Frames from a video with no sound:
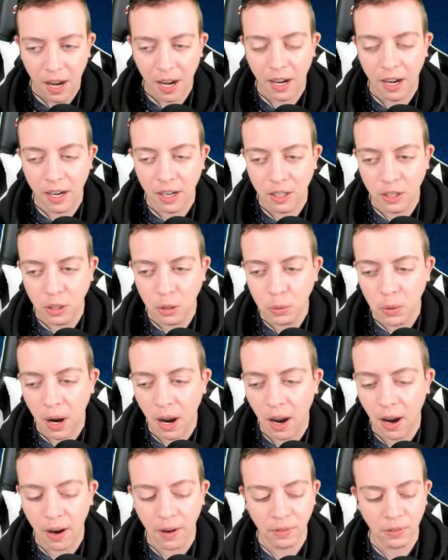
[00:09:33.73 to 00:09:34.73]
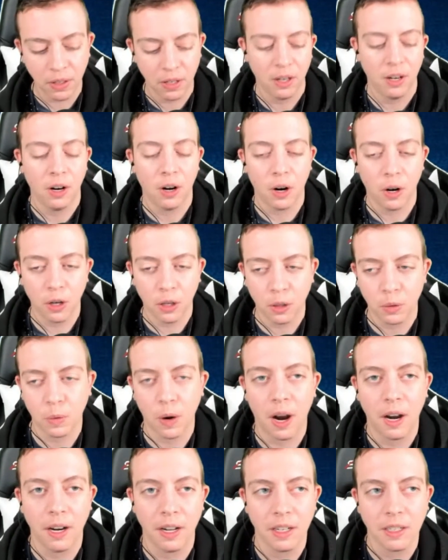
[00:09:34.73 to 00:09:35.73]
and you have
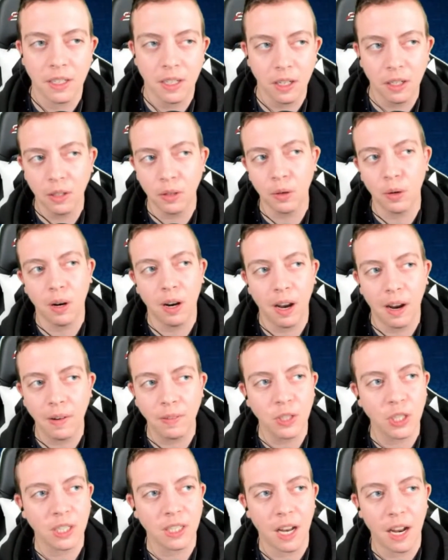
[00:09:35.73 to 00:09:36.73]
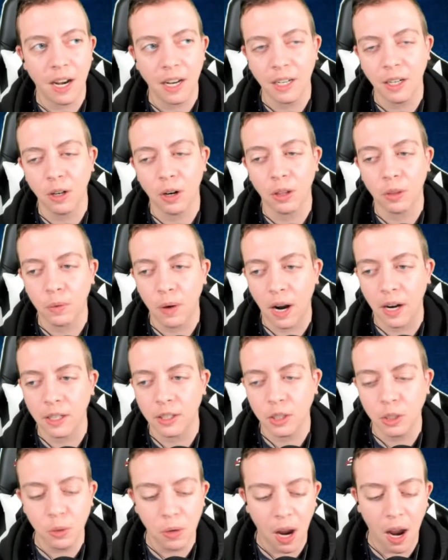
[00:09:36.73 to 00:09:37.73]
arthritis, and you don't have just mm-hmm. any
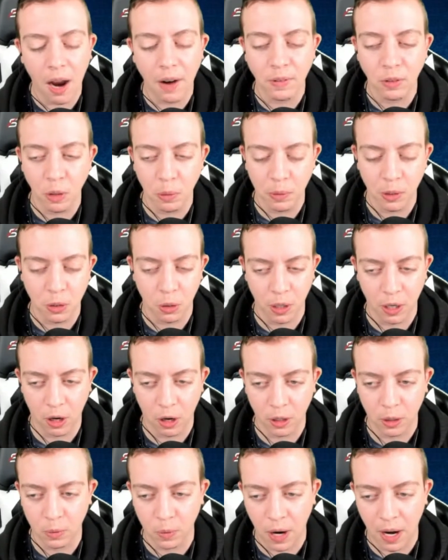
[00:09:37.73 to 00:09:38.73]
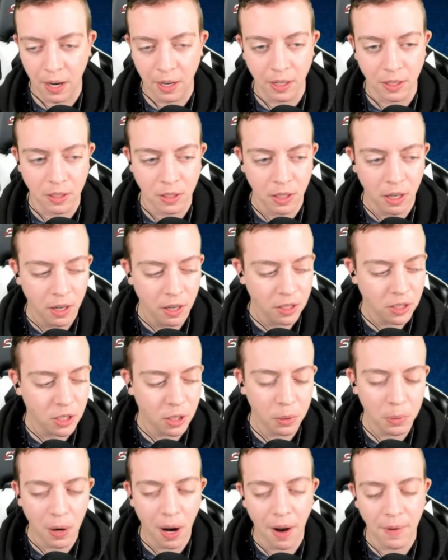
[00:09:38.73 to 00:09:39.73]
arthritis, you have rheumatoid arthritis.
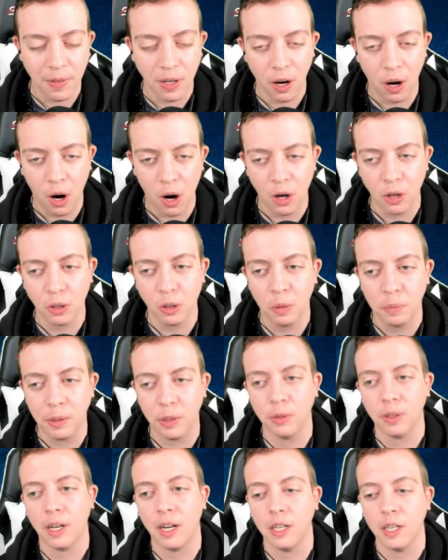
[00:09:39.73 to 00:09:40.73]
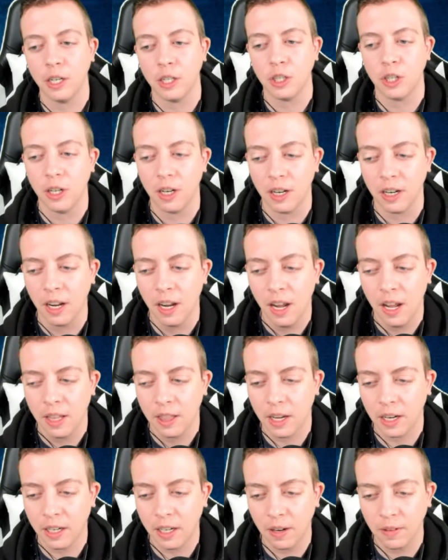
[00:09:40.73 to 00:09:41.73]
So you have an autoimmune condition
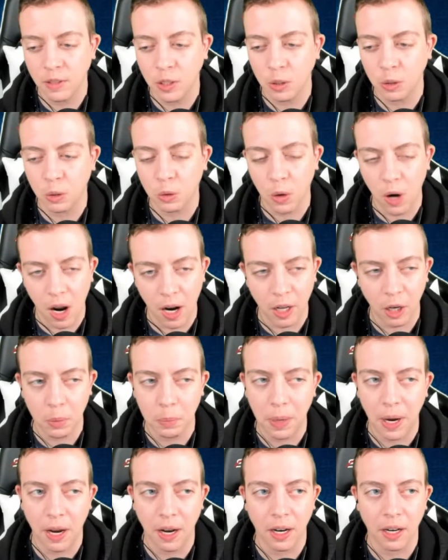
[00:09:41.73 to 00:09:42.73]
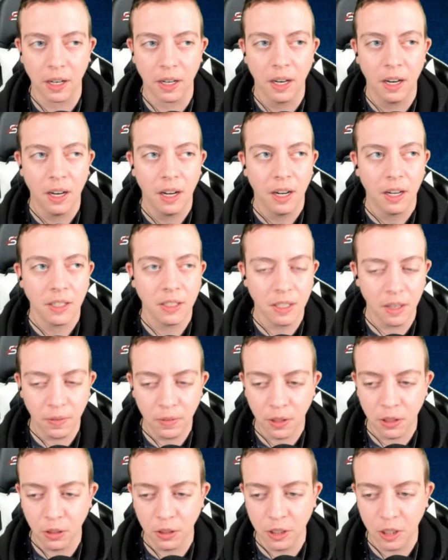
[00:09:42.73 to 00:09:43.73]
that gives you chronic pain,
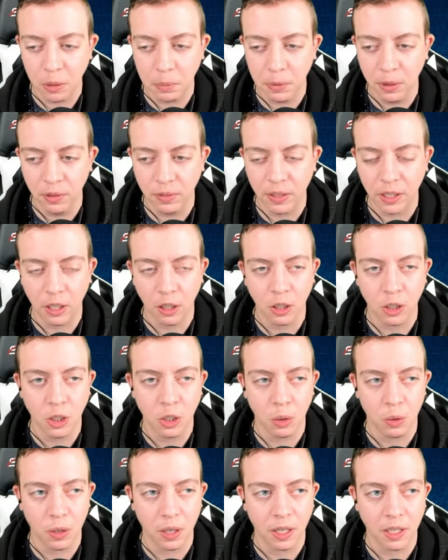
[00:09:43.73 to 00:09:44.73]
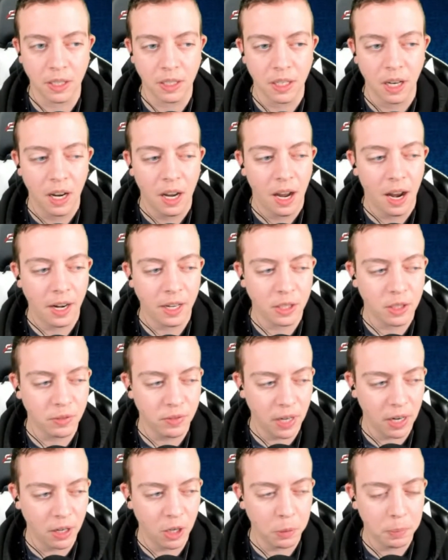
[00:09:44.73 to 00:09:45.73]
difficulty moving your joints, and it's
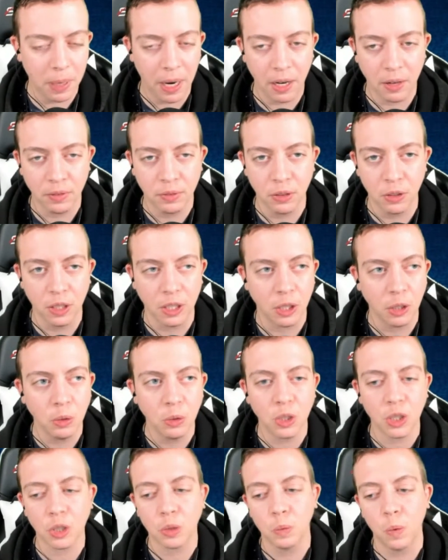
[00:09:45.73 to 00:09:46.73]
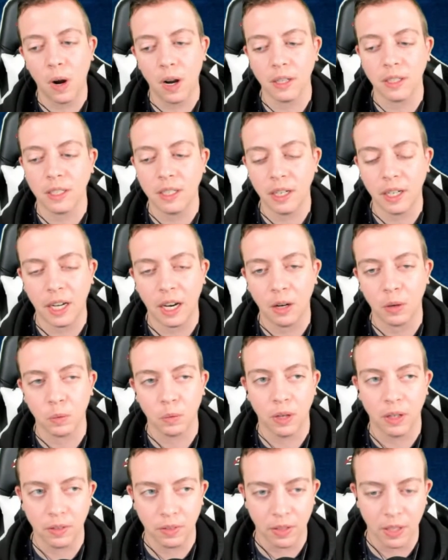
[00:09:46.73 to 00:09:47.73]
very painful, and you just want to get
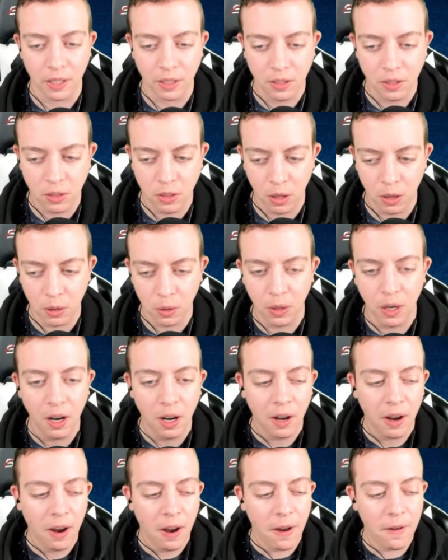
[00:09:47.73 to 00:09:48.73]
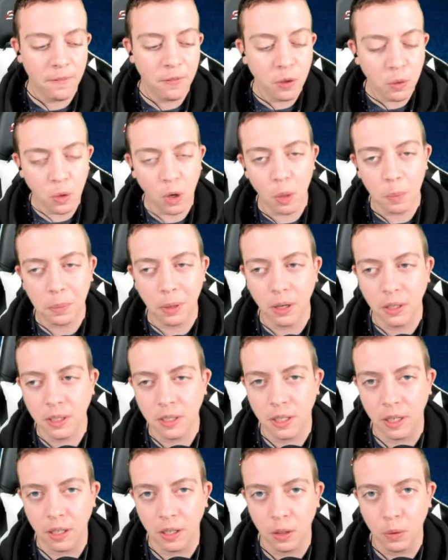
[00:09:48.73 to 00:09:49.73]
rid of this. So if you are a
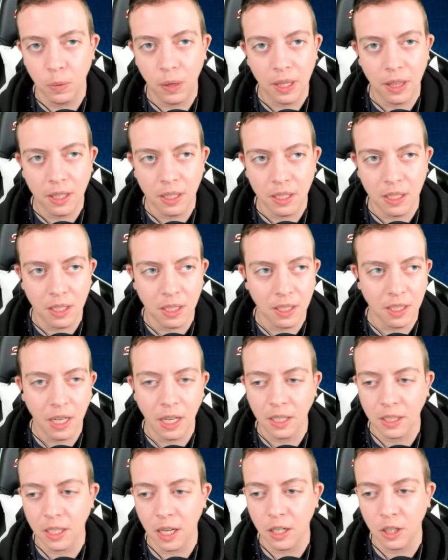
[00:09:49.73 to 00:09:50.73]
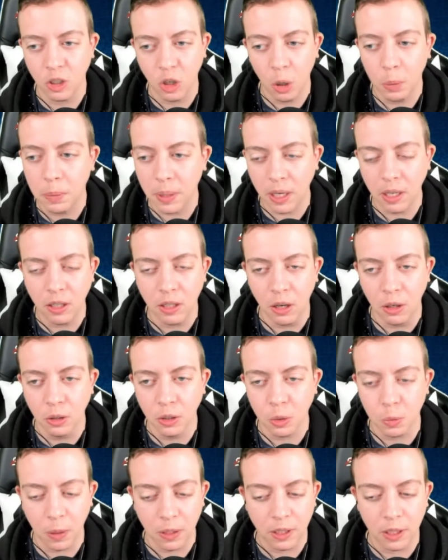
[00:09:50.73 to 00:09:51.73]
person with this disease that nobody
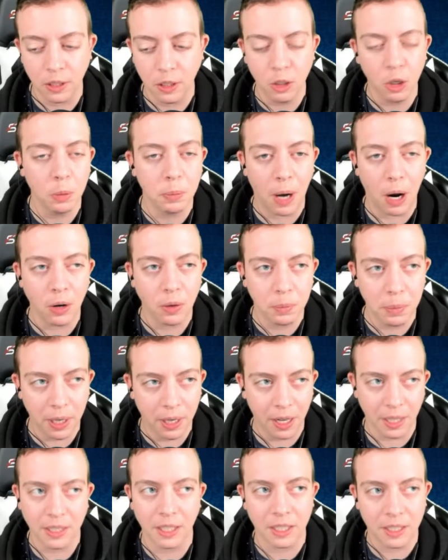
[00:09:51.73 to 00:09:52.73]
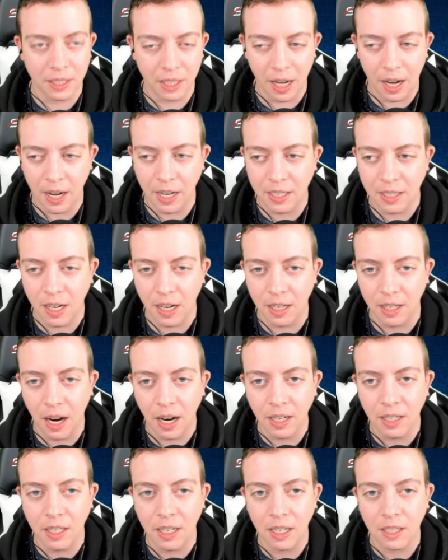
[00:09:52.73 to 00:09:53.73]
knows what to do about because it's the
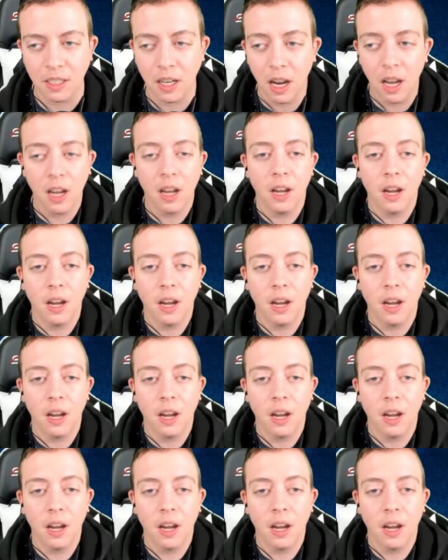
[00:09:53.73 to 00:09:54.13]
1890s,